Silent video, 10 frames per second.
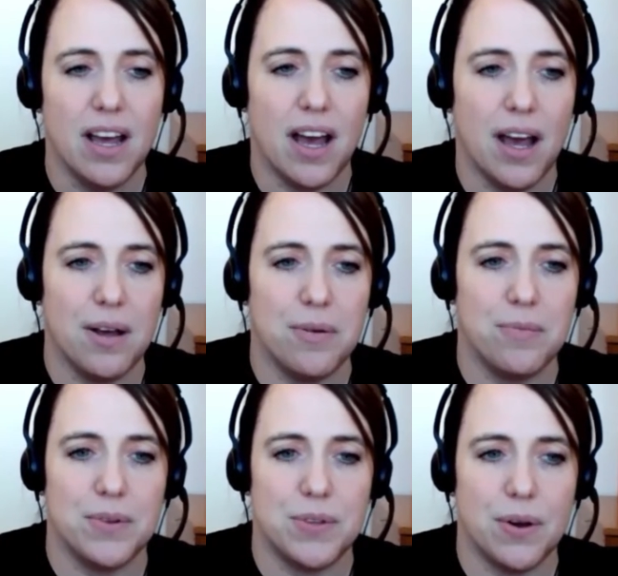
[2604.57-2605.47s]

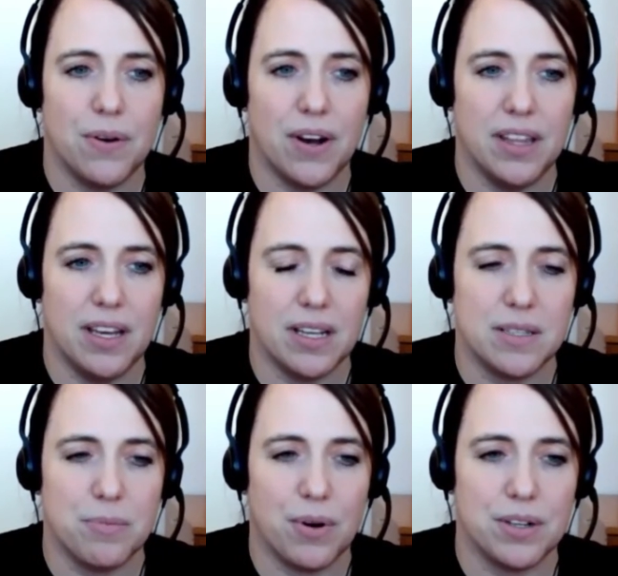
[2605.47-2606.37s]
So I think it's
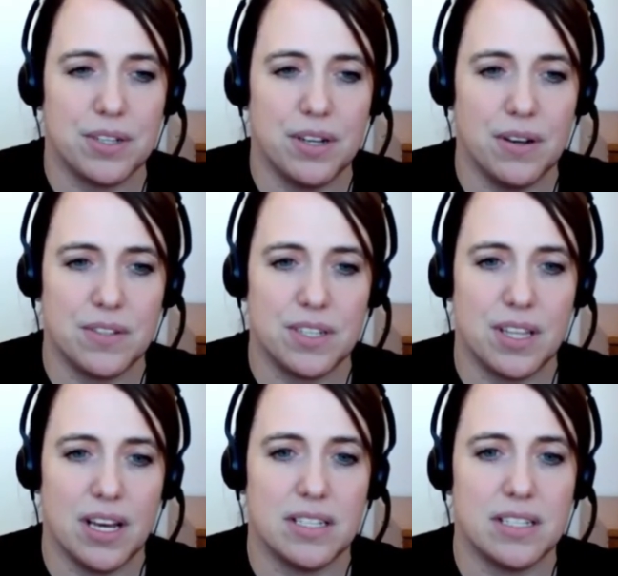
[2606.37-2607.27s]
important to note
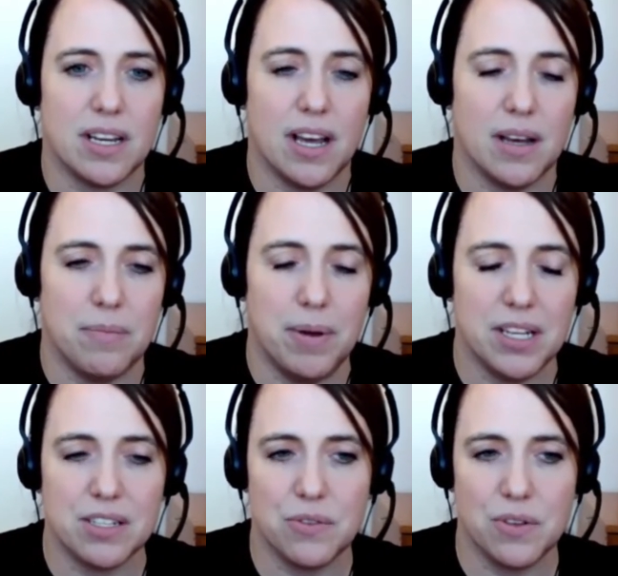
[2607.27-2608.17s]
that
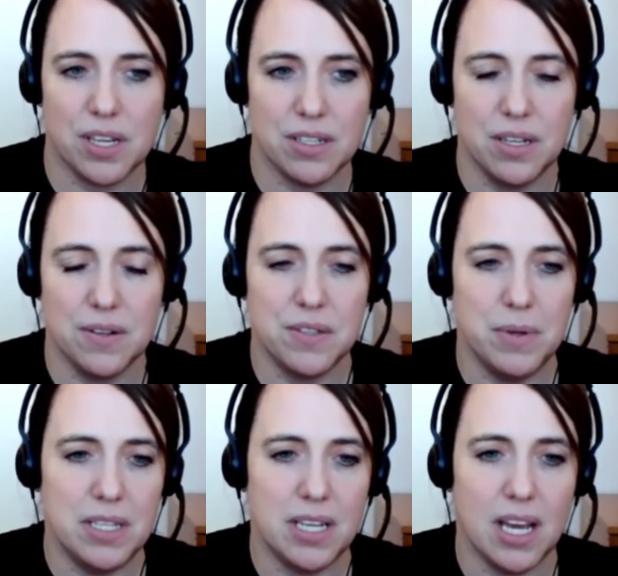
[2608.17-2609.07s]
patients with continuous
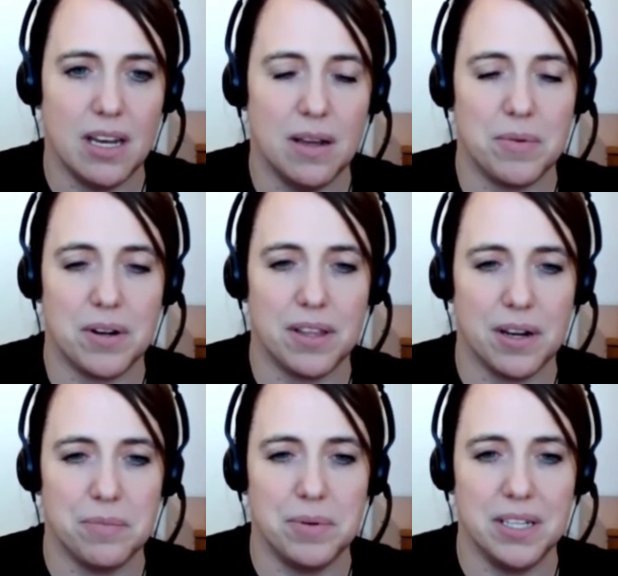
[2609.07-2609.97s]
BTK inhibitor
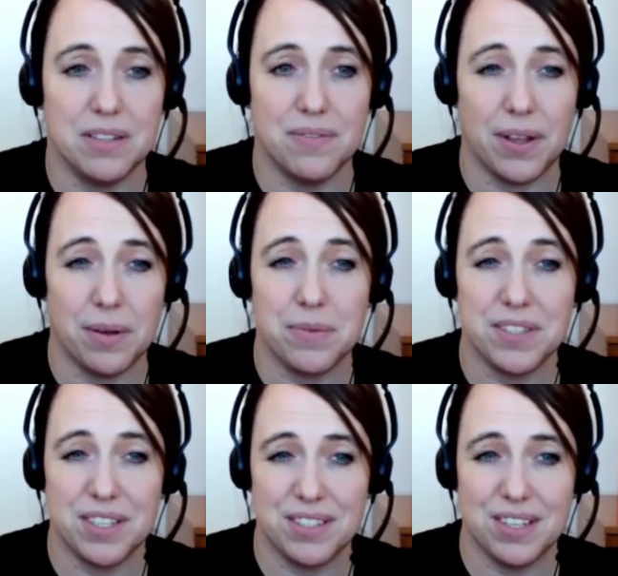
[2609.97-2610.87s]
therapy develop
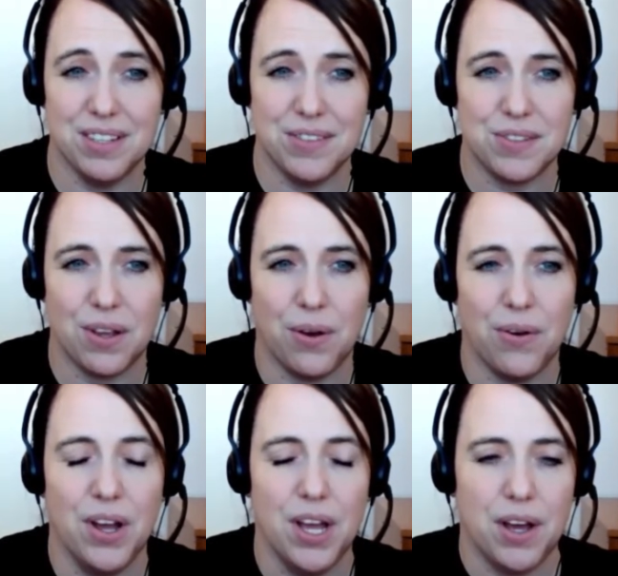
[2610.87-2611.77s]
resistance.
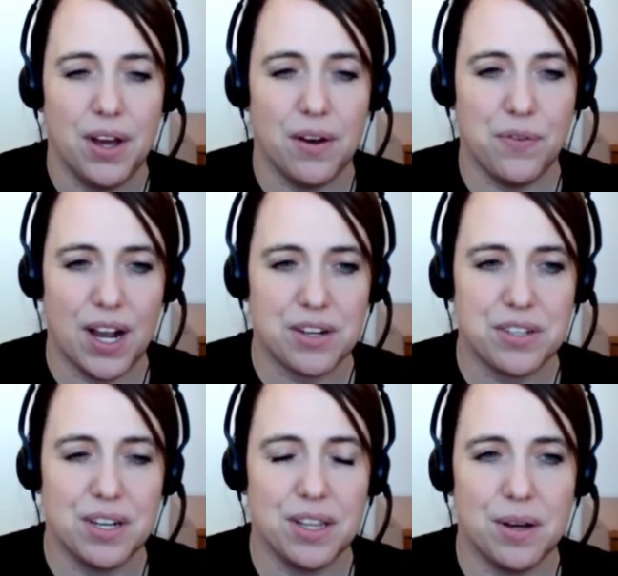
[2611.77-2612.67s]
So a
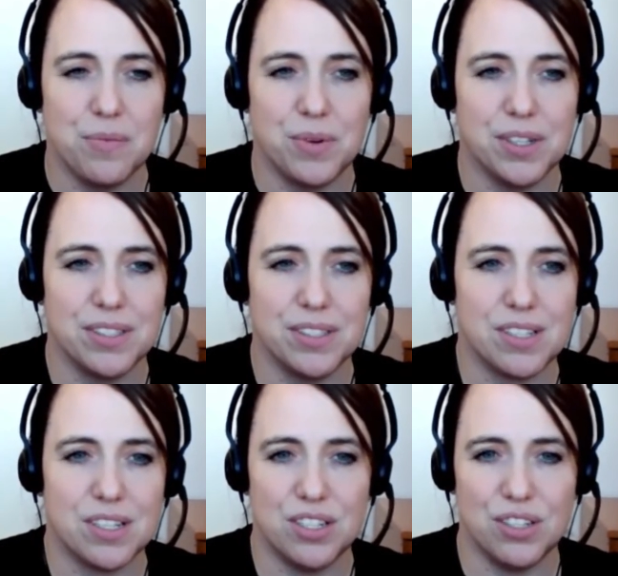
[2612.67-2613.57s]
fraction of them will
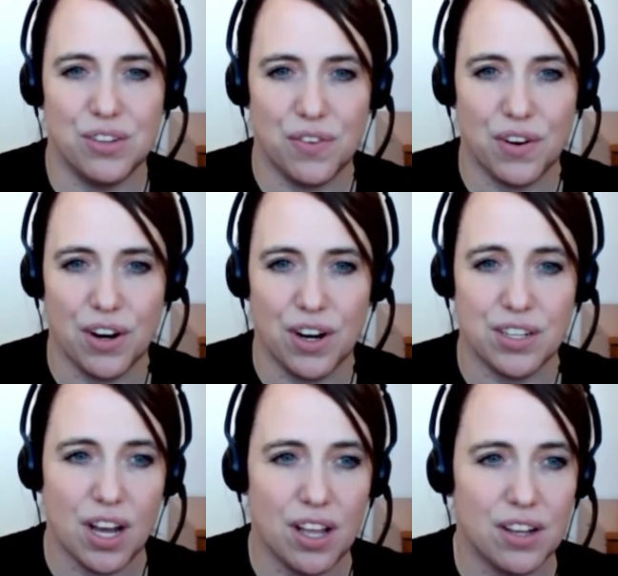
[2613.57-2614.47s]
discontinue for
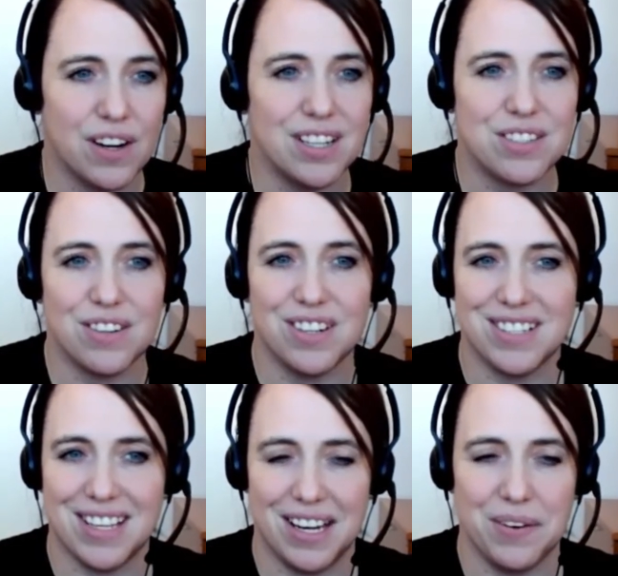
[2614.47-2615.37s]
intolerance or in a
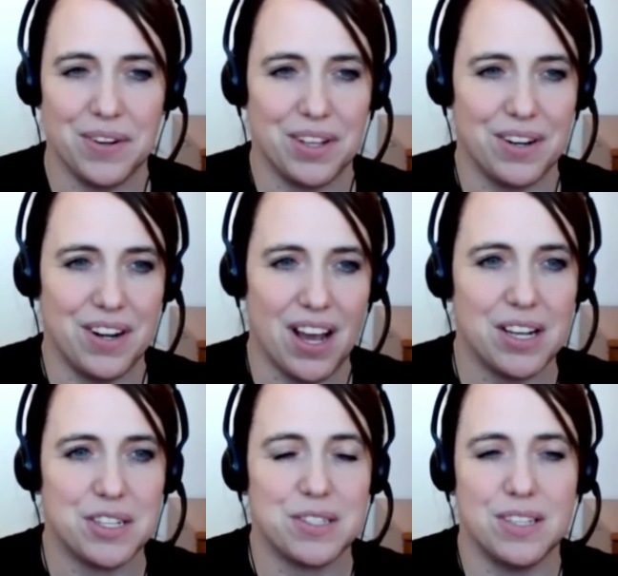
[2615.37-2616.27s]
setting where they're
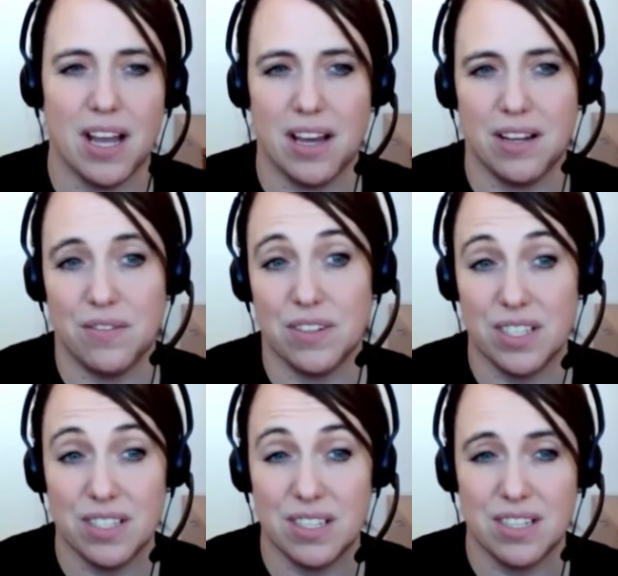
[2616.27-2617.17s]
not
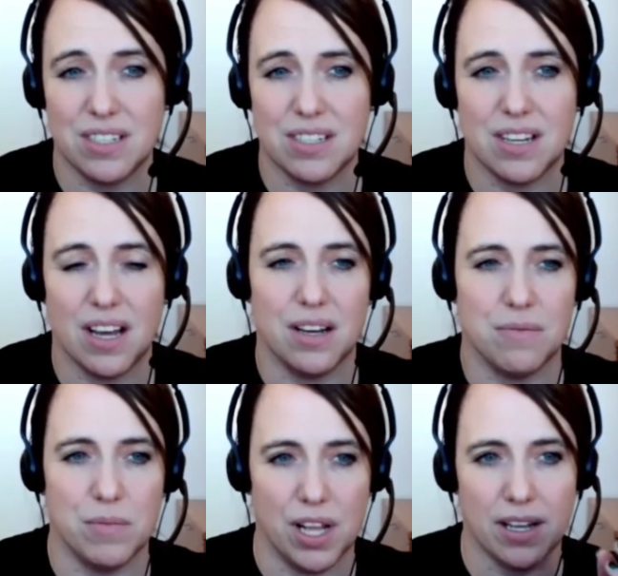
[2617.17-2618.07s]
resistant,
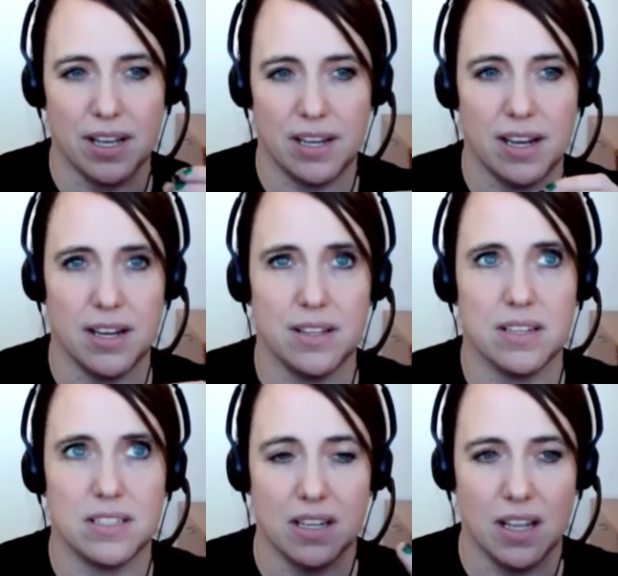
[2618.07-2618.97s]
like the
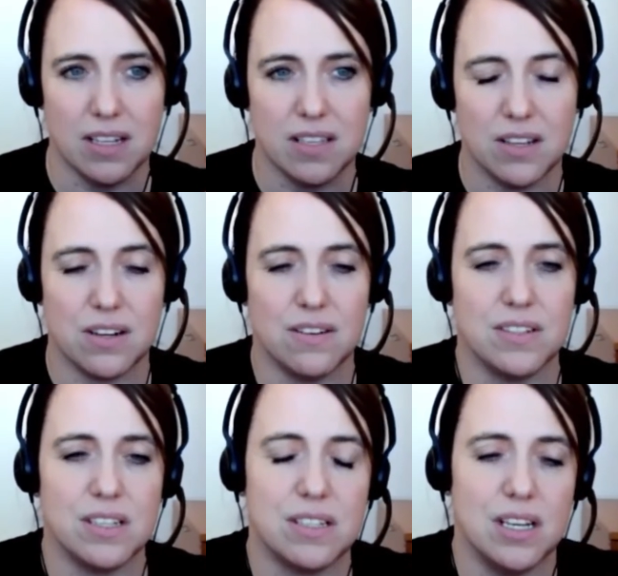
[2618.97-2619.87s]
CLL cells aren't
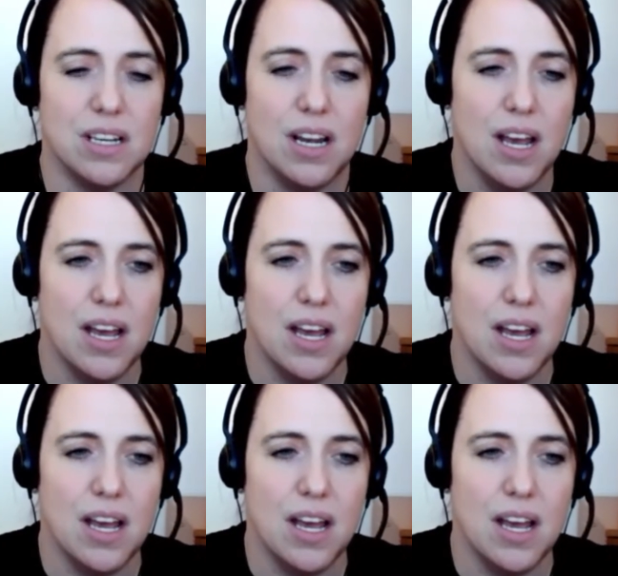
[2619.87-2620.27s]
resistant.